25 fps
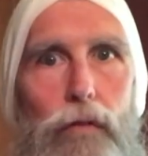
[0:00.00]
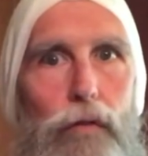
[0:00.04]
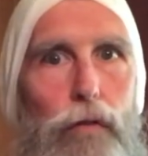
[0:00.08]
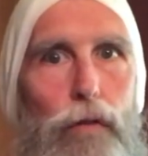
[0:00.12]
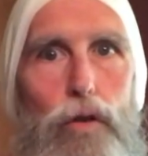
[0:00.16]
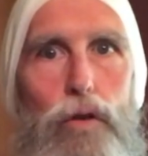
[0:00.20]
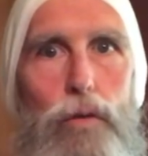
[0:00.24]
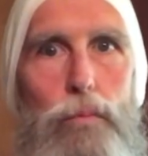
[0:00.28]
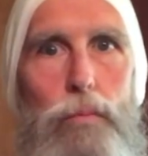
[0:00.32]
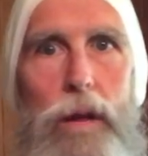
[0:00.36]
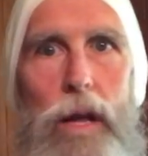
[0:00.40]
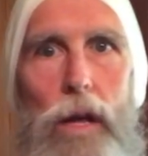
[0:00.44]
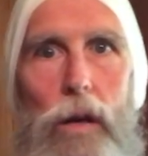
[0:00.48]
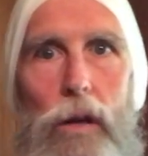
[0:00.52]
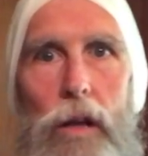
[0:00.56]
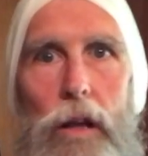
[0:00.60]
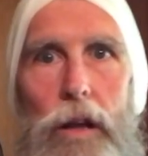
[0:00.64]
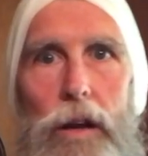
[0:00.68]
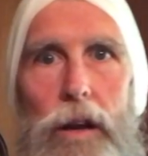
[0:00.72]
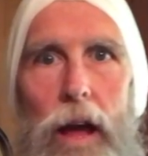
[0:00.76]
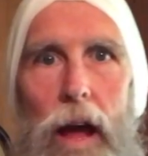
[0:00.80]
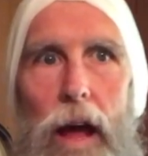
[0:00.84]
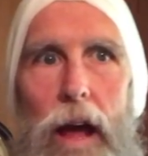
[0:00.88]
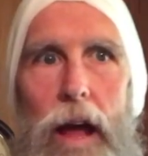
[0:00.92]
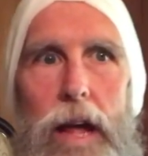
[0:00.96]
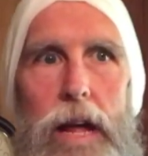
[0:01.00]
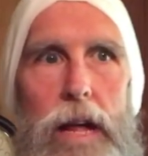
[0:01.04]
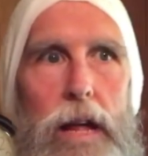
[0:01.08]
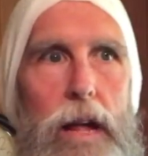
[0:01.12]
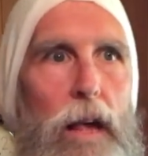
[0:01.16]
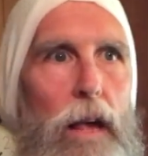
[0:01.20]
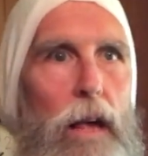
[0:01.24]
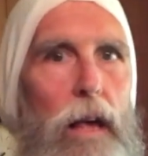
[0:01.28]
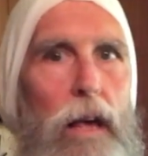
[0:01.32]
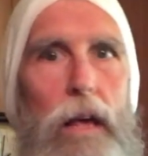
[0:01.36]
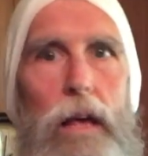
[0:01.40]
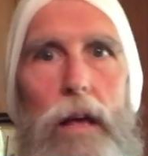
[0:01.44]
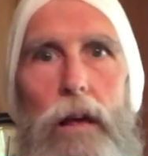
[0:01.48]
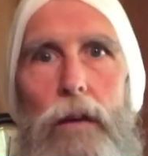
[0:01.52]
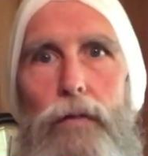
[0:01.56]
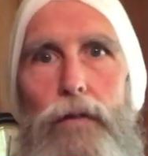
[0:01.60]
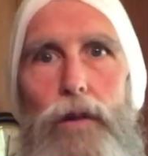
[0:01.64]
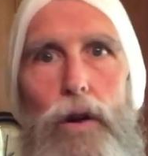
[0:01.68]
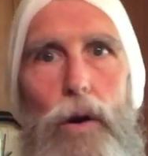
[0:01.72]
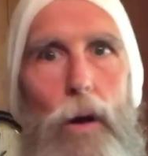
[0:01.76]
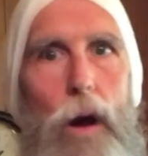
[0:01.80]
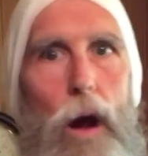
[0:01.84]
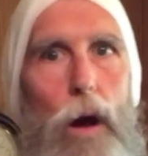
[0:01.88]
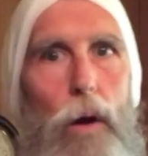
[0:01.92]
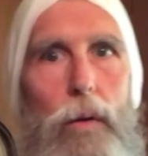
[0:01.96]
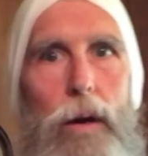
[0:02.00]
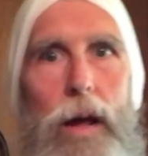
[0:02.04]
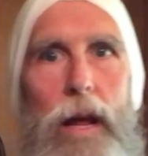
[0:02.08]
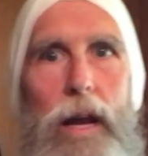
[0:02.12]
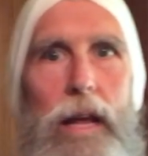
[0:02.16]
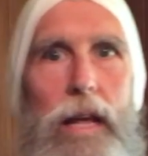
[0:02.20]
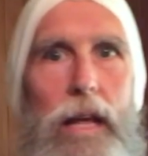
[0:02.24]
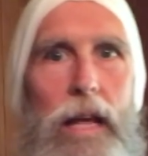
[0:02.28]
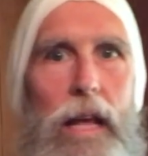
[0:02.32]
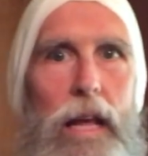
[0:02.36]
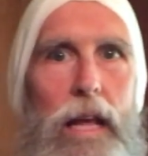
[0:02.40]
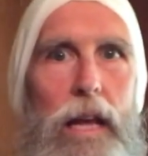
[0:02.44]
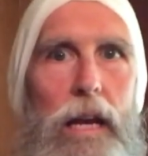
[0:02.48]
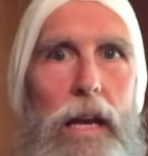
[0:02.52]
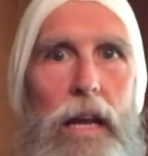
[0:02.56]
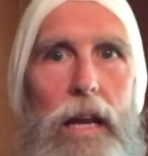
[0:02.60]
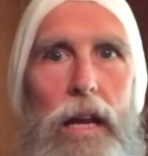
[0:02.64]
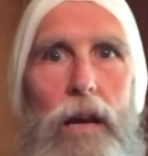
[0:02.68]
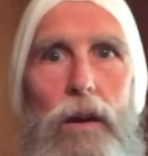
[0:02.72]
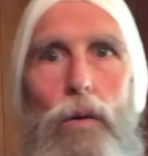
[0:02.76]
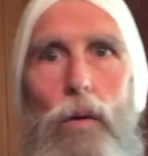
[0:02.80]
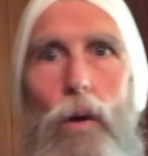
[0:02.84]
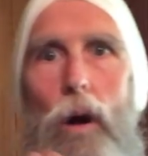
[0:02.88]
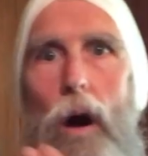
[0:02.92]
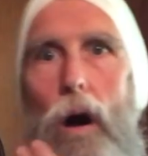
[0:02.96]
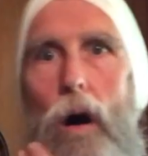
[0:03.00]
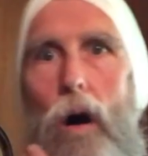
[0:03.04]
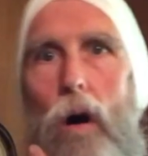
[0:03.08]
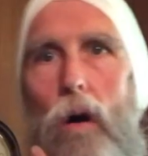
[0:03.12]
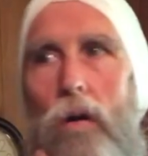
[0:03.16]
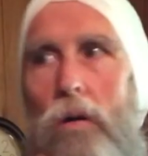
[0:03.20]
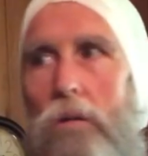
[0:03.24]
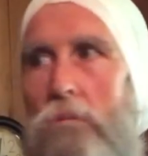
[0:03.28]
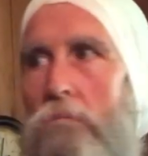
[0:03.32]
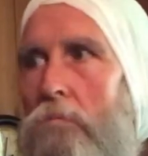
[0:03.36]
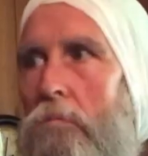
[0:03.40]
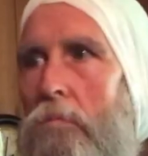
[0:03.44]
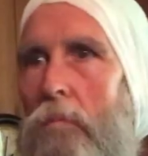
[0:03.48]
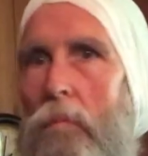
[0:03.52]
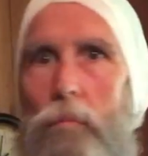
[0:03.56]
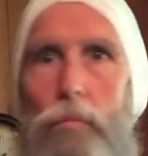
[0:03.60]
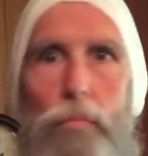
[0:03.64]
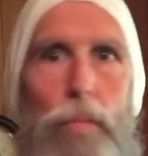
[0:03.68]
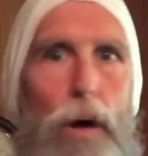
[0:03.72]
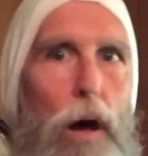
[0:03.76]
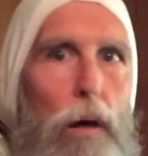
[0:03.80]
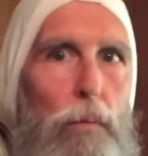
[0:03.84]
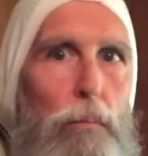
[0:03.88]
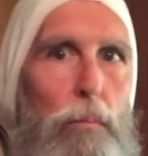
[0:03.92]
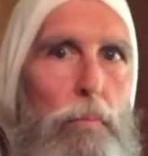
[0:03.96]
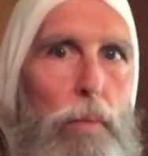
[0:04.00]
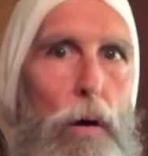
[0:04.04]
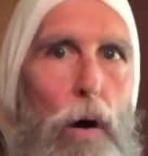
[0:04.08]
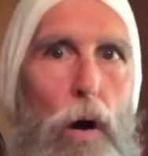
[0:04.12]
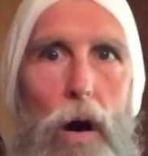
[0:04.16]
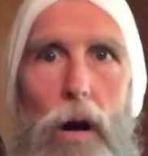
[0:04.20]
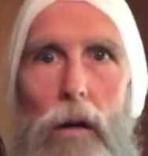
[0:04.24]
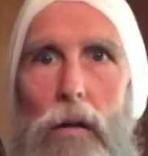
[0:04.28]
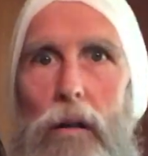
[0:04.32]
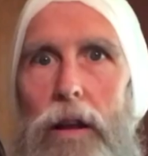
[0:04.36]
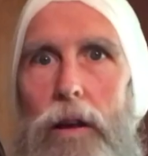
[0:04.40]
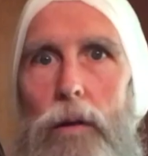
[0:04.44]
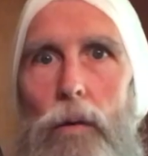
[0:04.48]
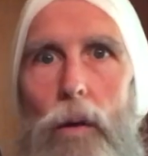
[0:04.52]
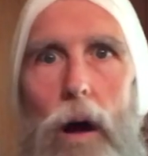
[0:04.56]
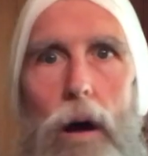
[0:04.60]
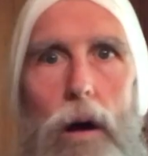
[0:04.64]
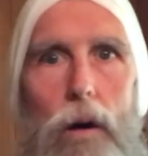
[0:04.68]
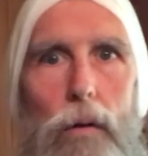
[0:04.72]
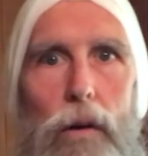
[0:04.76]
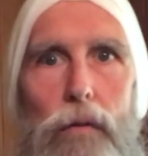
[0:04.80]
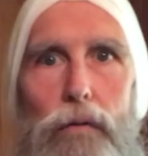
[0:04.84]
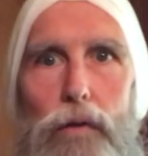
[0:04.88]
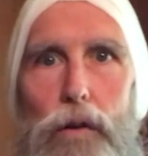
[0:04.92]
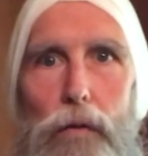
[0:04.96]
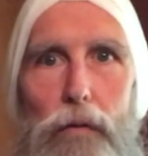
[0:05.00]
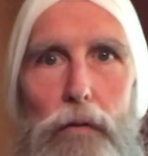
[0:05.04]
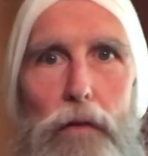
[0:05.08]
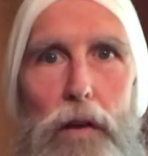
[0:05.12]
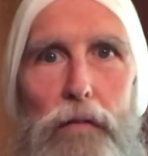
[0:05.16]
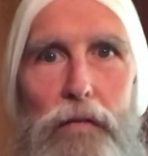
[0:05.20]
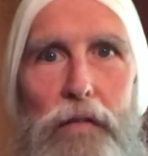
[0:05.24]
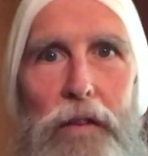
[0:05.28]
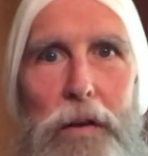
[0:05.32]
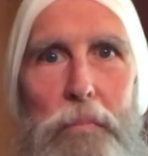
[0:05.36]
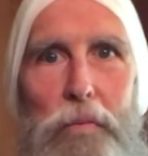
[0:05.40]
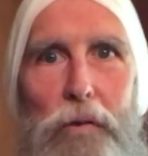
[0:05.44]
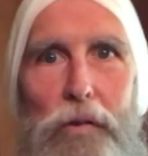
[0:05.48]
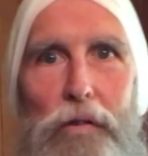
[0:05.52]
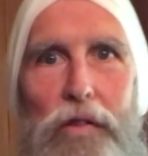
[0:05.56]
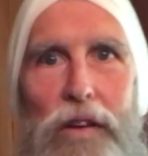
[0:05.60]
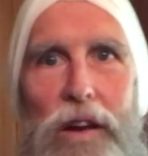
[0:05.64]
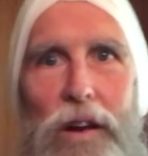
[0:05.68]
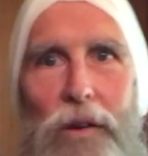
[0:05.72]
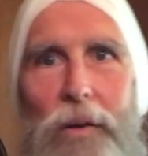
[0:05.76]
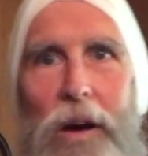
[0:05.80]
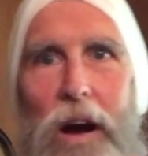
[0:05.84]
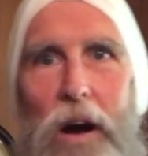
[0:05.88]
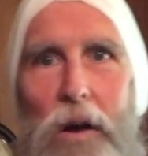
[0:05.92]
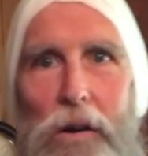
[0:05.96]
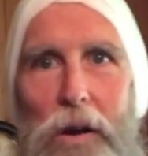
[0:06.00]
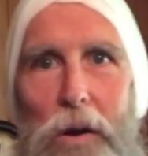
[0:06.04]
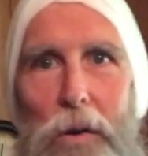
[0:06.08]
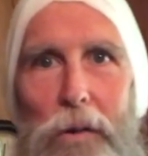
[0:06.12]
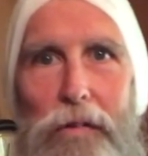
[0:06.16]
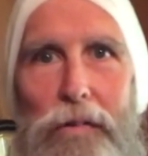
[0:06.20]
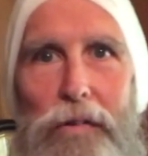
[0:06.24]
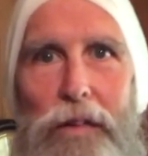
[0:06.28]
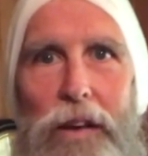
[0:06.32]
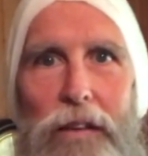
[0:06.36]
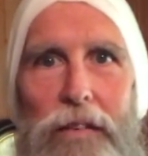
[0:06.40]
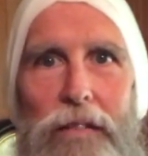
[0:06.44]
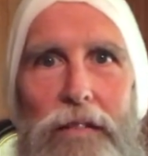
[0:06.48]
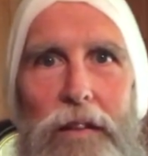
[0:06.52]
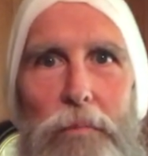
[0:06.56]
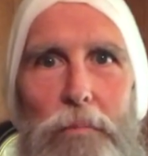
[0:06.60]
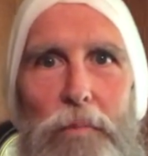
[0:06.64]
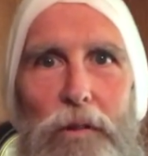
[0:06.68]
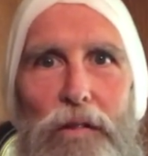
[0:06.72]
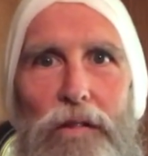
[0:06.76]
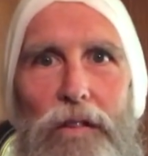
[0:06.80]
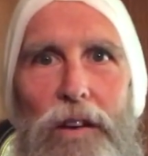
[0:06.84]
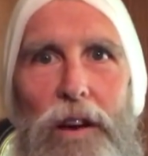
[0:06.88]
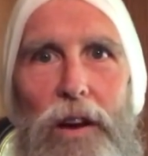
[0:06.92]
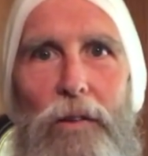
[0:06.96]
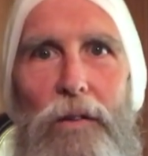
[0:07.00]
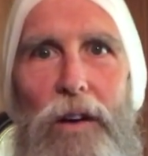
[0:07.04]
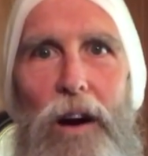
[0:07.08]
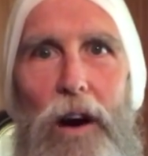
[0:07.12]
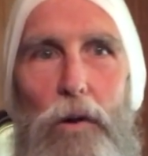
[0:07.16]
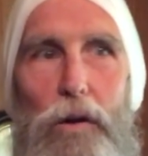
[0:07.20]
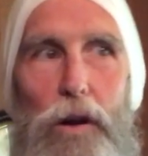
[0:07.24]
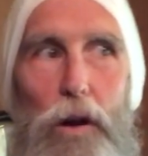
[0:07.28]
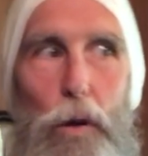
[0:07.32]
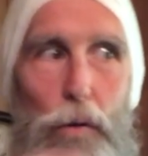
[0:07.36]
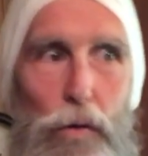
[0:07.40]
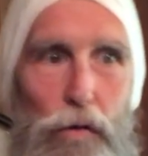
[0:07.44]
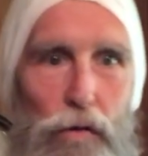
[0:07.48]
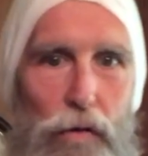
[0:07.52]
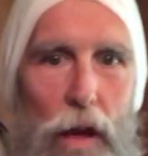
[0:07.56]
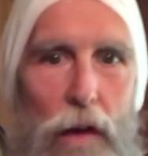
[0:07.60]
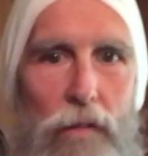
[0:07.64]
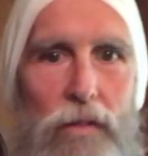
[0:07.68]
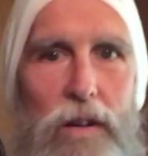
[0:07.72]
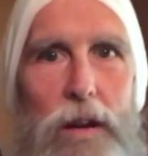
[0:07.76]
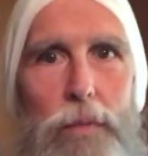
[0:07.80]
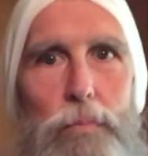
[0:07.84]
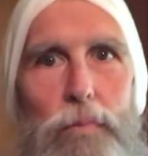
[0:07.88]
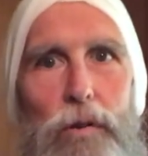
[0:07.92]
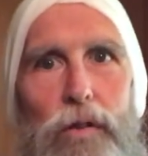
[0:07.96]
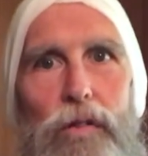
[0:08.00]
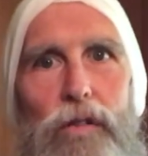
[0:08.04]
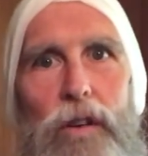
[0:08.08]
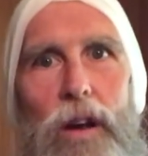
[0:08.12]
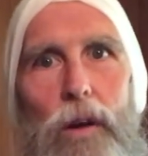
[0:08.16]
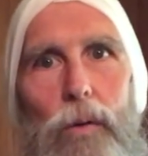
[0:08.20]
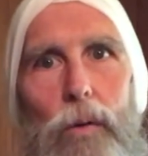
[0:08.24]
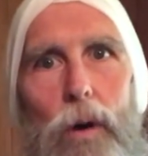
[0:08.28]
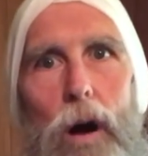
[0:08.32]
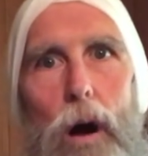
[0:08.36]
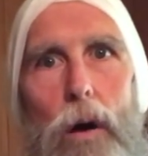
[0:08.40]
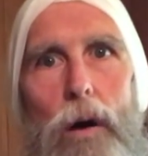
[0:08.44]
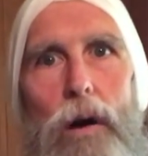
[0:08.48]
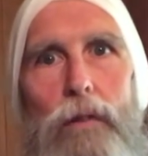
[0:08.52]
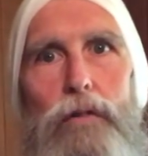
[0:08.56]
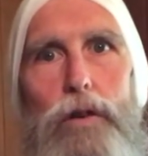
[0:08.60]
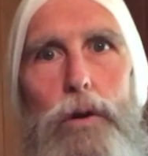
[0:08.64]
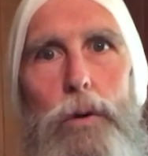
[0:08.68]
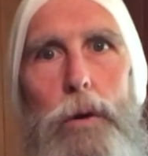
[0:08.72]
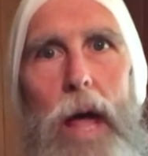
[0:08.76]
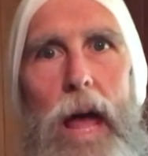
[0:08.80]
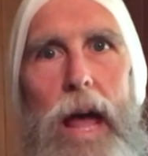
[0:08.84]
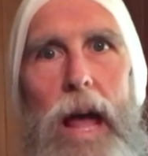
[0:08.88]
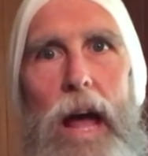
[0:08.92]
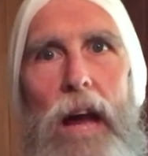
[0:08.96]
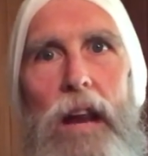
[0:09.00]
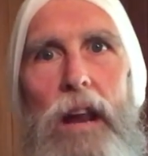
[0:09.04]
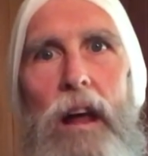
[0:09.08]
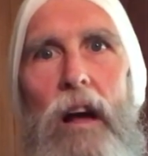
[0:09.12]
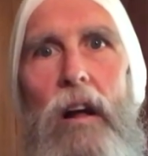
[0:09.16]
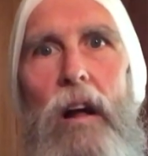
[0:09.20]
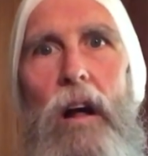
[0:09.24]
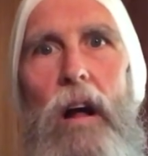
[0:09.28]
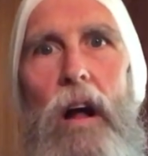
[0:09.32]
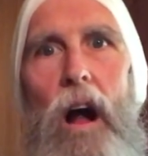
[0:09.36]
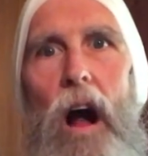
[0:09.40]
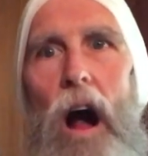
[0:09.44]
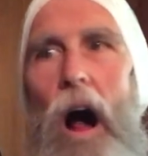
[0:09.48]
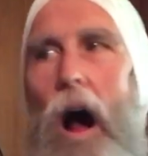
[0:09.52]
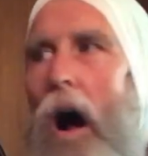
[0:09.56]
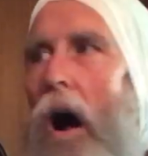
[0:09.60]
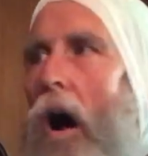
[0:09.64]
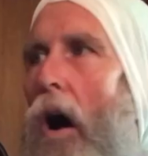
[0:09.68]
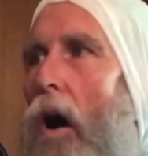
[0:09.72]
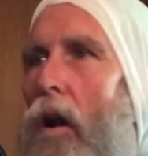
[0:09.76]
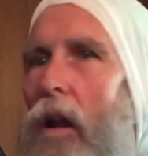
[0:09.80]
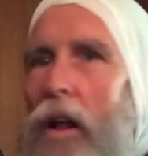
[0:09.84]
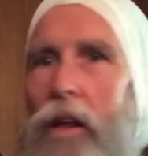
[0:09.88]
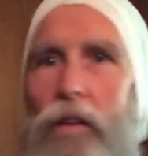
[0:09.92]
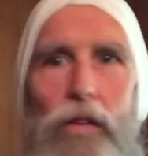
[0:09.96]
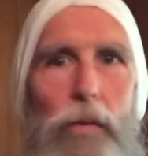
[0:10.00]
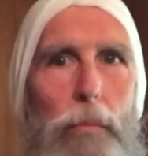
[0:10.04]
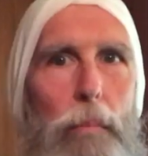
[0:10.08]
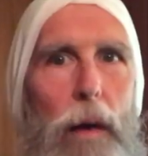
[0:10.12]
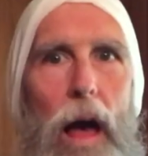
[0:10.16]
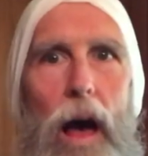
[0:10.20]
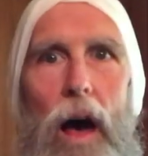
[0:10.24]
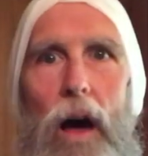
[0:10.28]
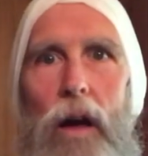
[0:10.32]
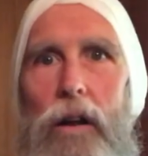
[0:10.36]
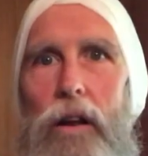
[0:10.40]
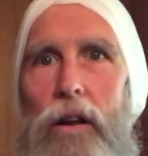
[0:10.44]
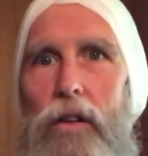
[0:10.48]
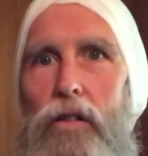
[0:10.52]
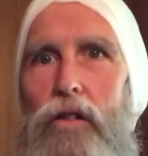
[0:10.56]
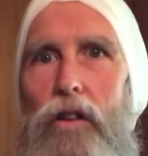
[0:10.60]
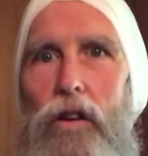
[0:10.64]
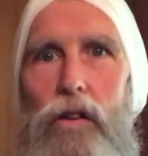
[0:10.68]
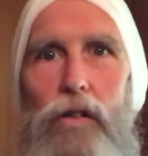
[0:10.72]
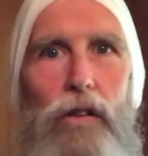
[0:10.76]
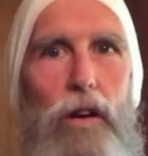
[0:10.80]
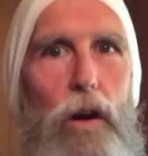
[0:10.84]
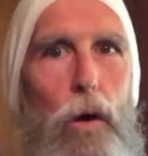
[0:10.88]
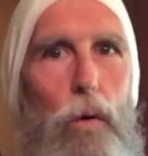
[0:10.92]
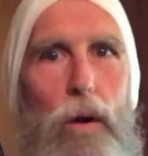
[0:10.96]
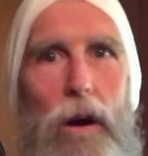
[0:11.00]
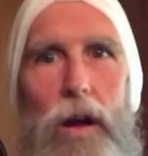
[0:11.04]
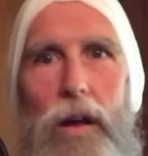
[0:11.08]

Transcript: fruit meal a day. If you're already eating raw, partly raw. If you're 50% raw, go to 60% raw. Go to 70% raw if you can. All it's about is just